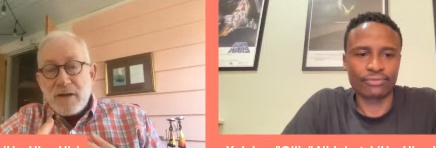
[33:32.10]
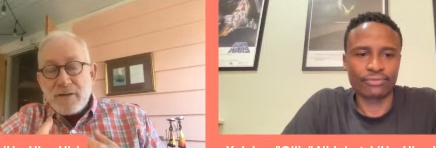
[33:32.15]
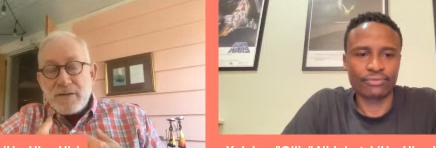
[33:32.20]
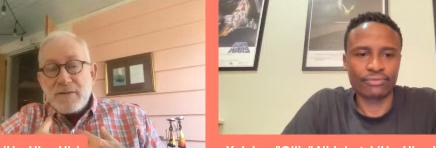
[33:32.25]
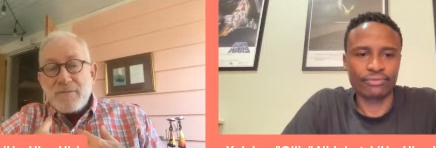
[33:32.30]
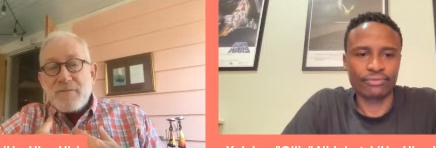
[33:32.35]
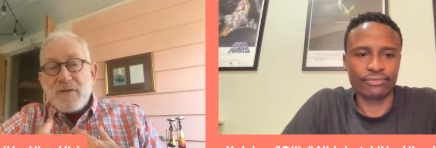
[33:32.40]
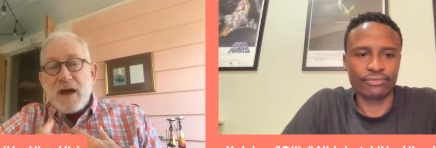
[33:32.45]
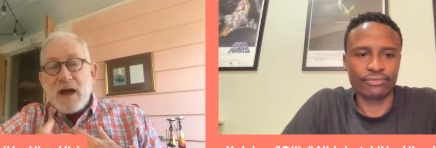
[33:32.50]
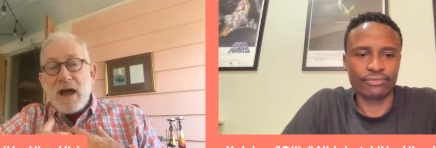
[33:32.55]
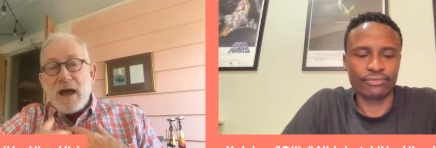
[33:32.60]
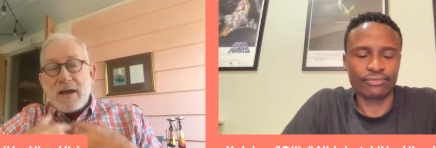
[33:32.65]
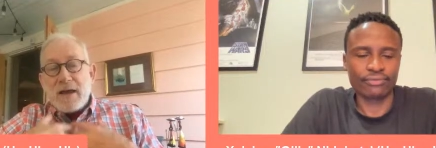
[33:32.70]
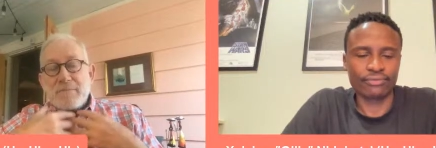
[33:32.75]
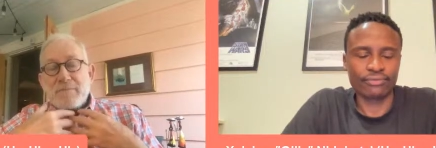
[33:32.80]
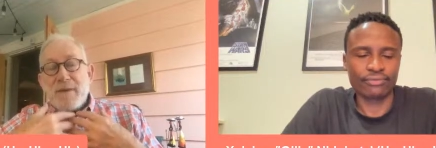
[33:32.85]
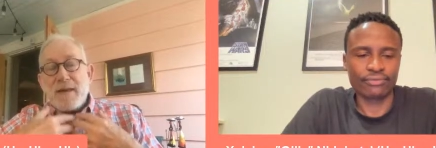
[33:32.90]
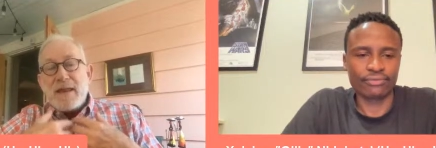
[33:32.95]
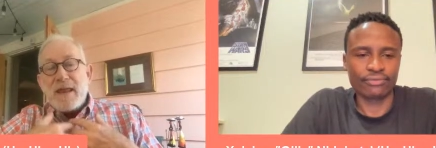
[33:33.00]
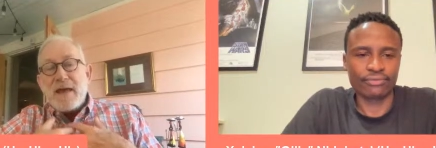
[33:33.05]

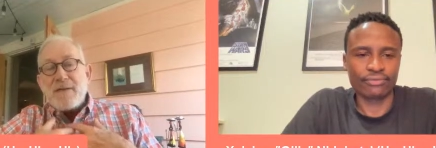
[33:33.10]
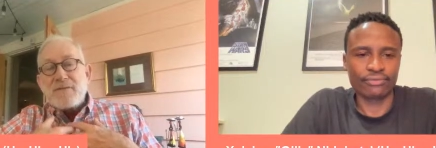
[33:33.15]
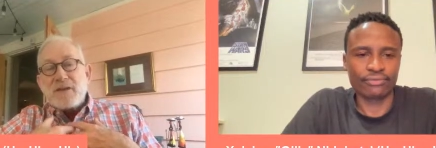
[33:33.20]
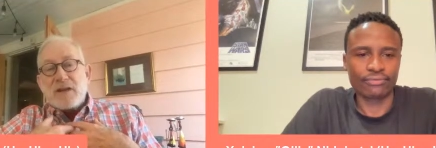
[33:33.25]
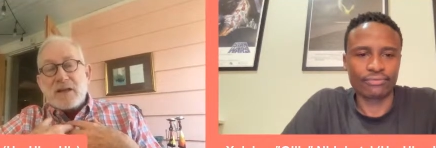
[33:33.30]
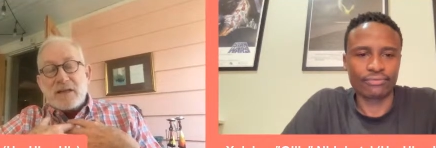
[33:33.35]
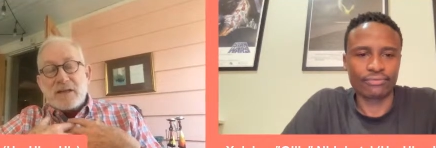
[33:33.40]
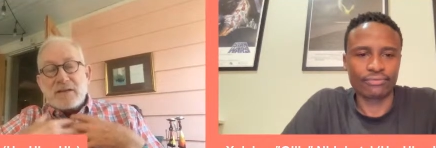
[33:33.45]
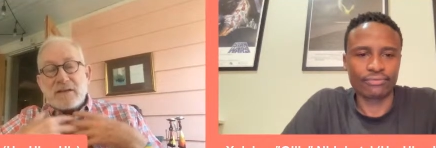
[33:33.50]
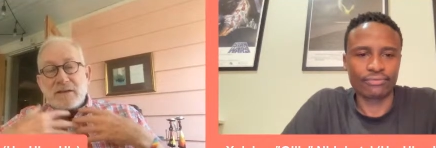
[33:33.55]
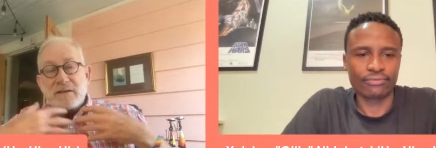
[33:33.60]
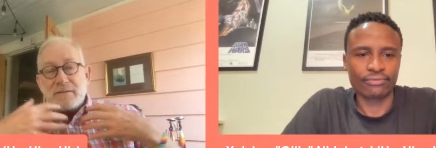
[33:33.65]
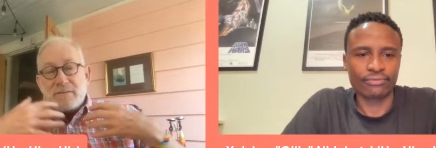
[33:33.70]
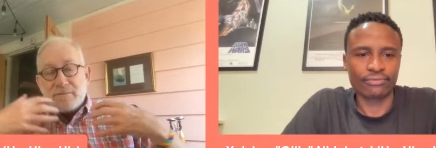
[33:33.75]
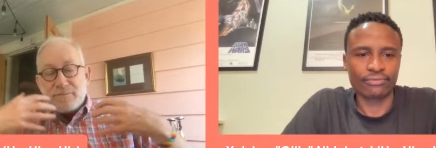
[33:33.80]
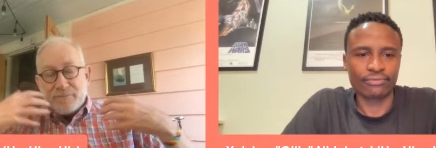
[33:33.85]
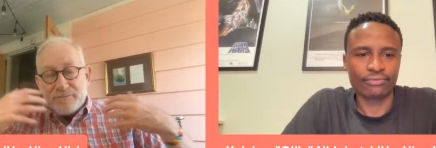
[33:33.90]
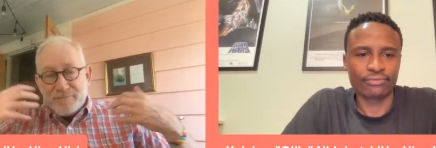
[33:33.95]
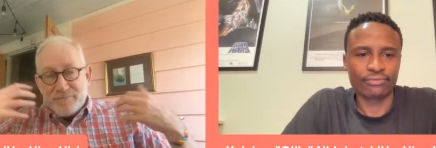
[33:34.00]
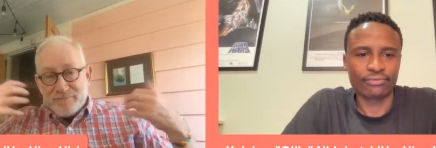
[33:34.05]
Speaker 1: divine, benevolent,
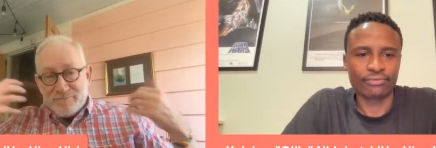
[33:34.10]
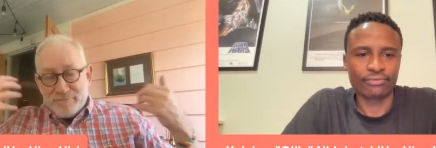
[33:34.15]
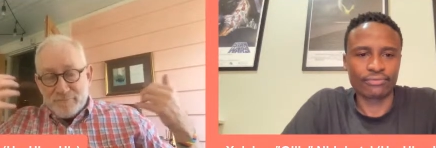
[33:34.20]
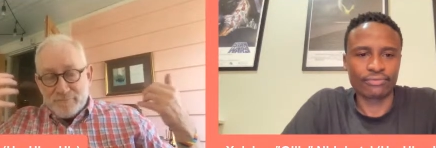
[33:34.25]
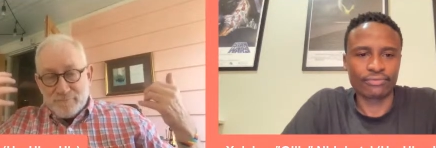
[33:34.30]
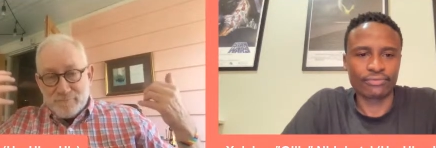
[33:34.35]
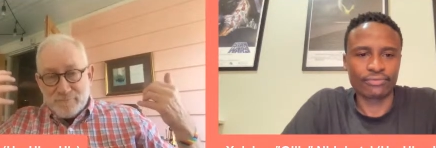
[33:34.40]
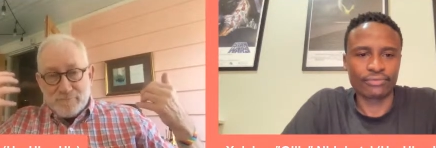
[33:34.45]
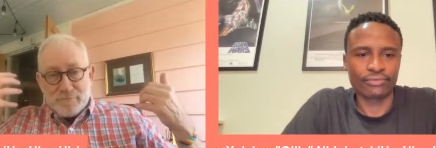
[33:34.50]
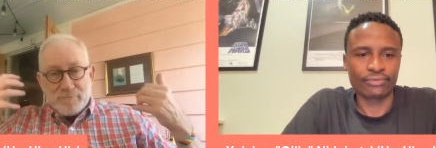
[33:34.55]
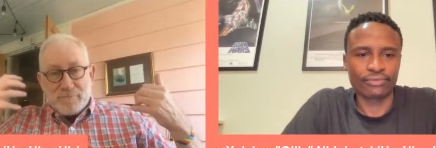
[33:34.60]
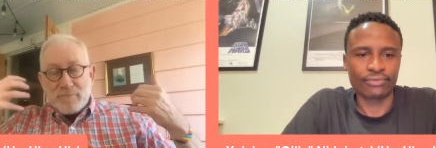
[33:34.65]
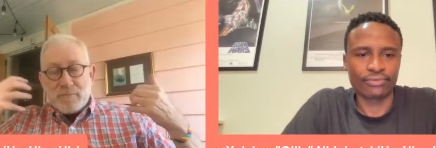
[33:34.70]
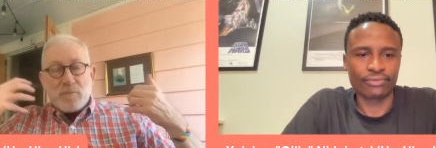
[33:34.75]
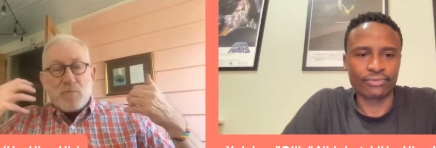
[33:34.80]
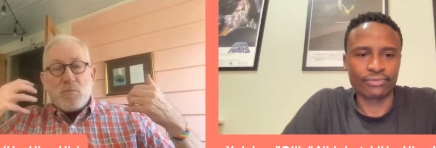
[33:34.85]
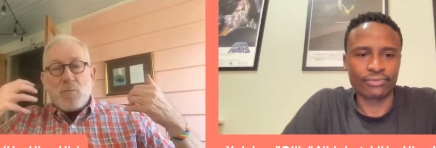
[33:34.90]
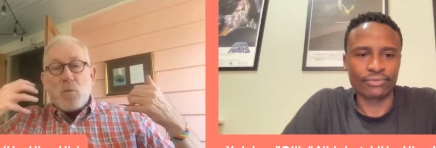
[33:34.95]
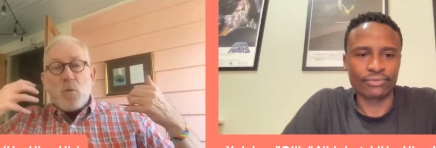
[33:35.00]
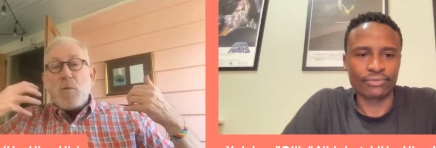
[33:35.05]

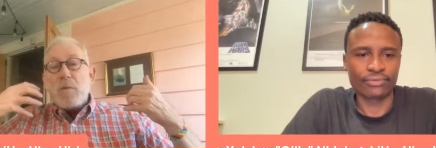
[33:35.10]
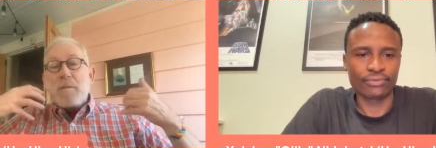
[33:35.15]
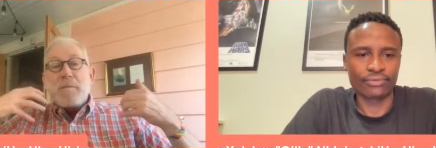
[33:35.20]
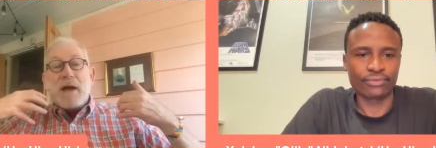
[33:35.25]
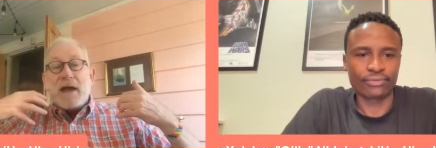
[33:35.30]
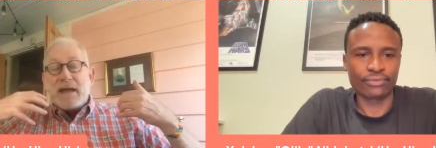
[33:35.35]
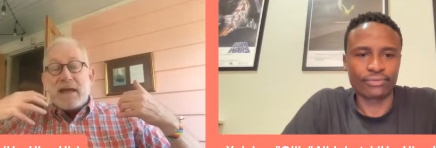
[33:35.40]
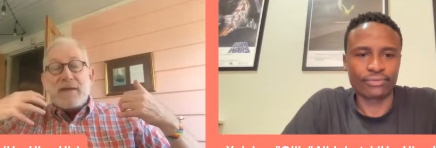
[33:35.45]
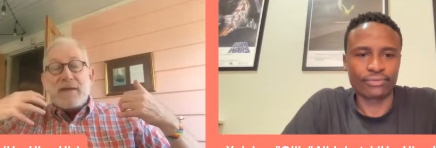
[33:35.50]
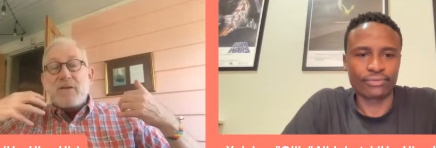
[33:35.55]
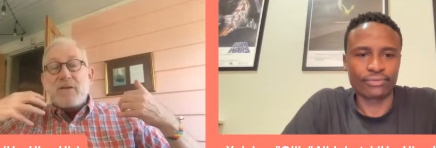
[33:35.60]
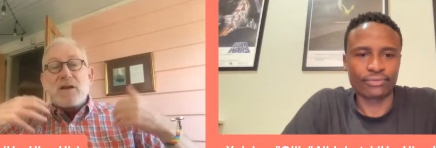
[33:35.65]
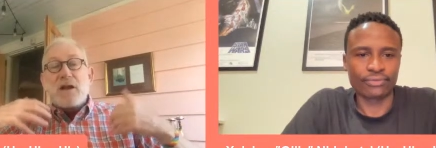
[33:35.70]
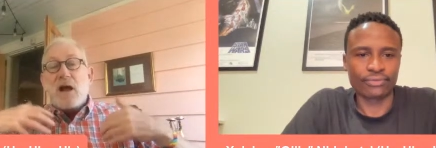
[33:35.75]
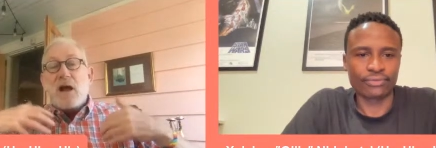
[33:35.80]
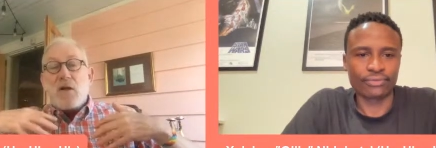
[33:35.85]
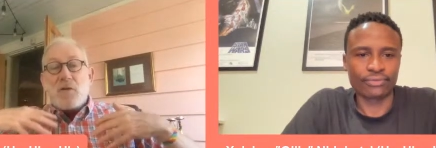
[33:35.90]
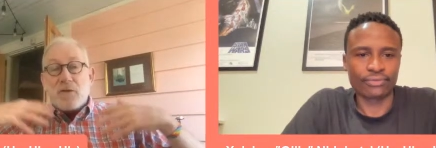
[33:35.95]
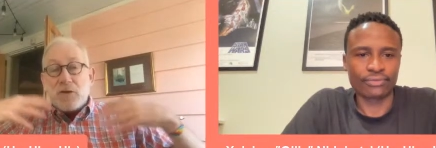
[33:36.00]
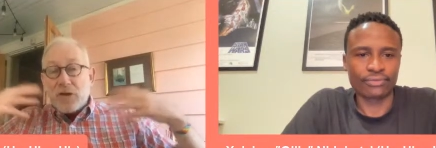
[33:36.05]
what we might even
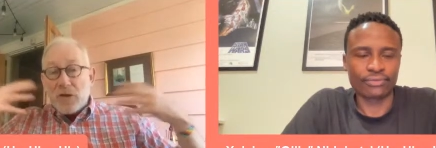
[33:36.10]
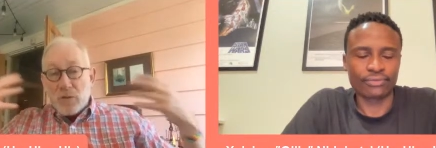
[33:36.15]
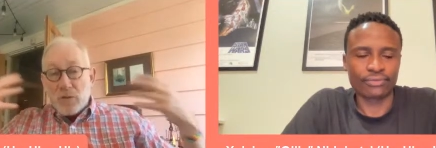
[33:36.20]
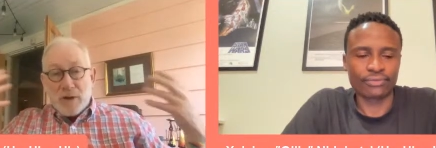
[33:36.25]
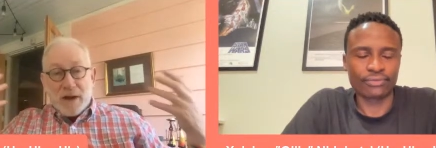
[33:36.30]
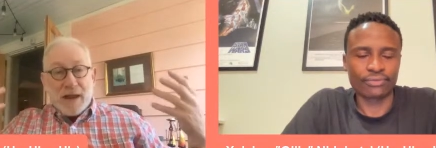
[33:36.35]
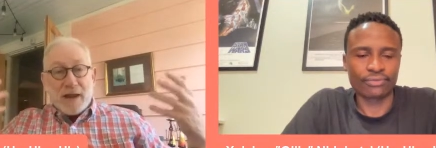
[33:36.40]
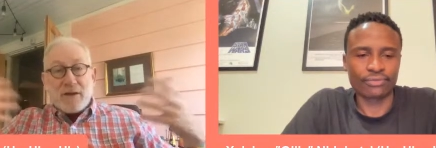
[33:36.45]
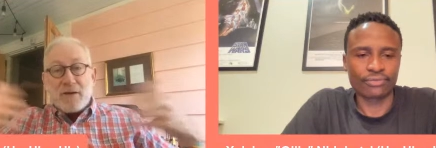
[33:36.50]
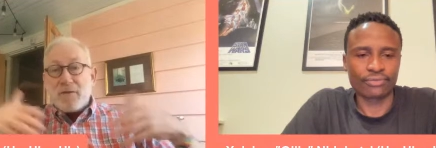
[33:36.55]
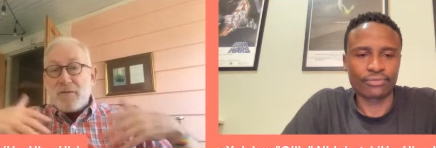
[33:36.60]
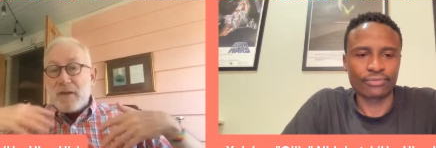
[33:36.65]
call the creator,